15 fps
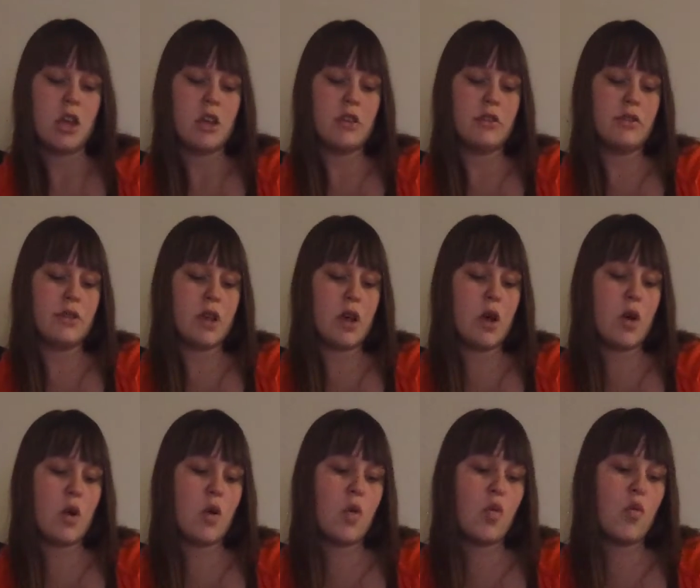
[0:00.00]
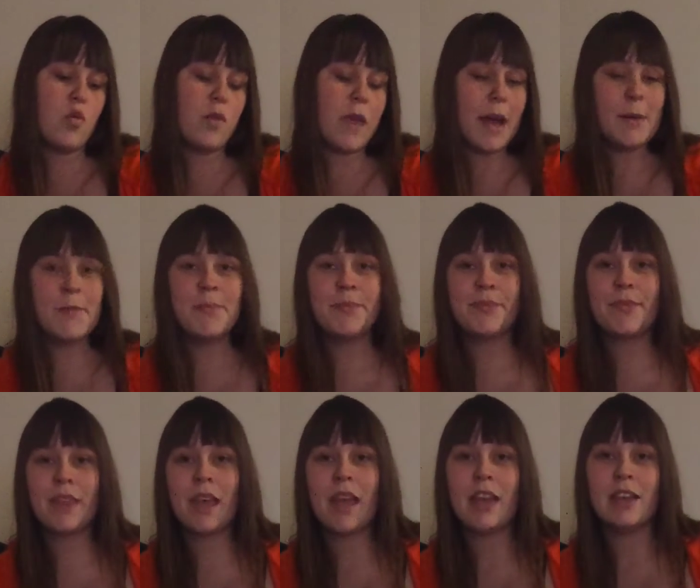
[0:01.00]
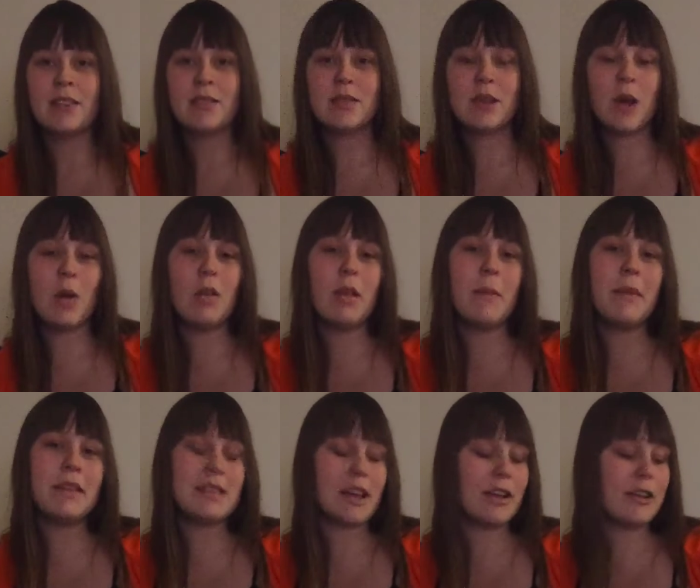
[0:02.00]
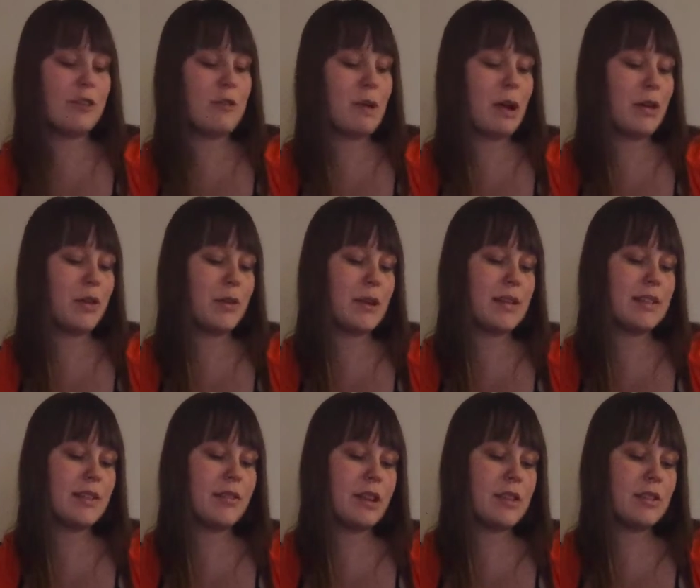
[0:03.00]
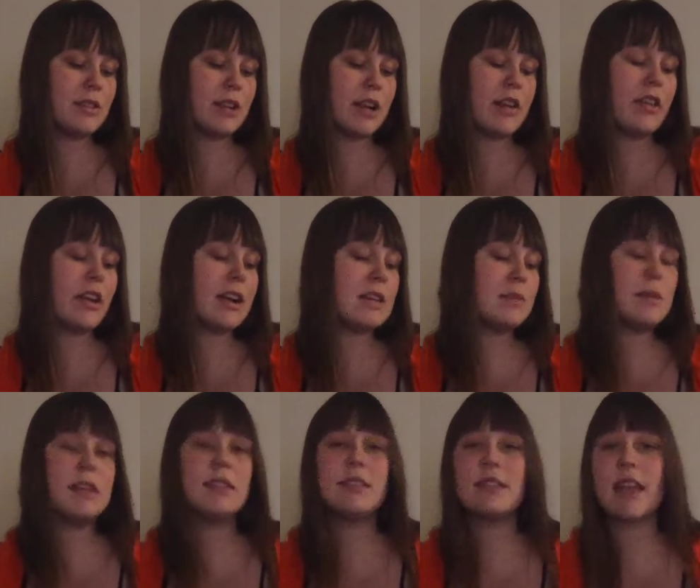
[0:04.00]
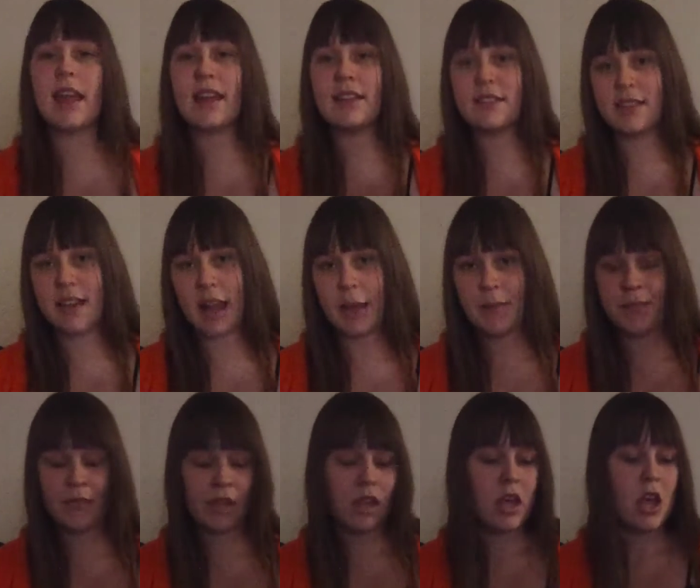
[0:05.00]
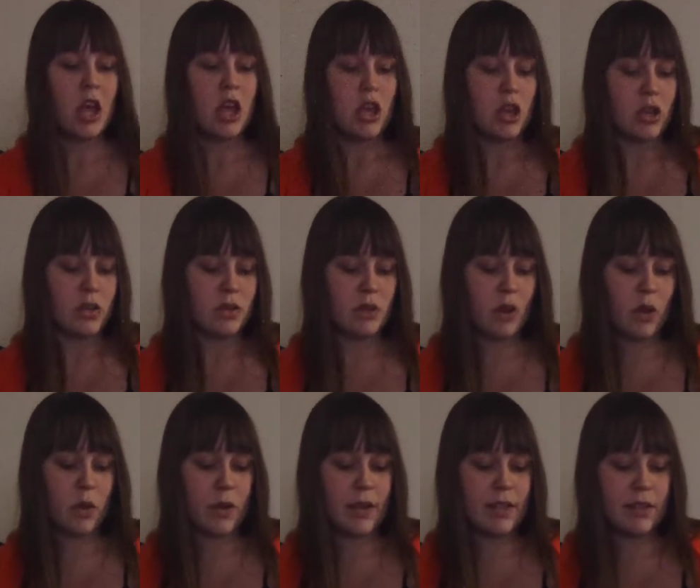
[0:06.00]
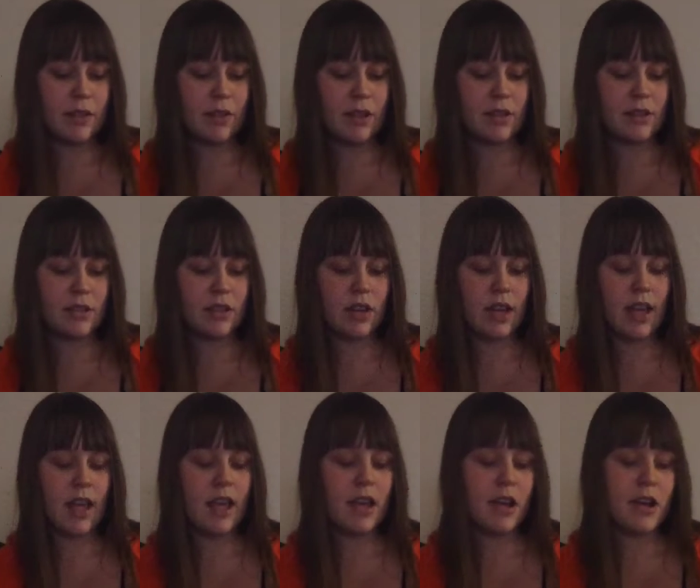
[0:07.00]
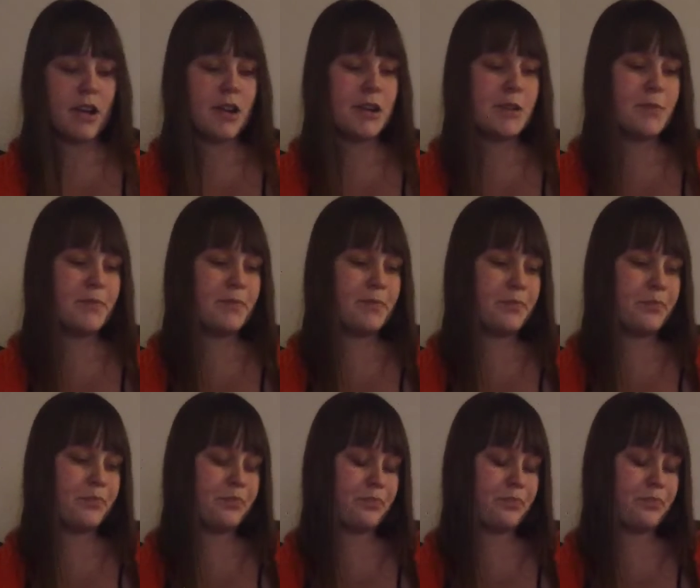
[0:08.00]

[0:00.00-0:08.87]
So let me tell you about the rest of yesterday that you guys missed and today. So the rest of yesterday, for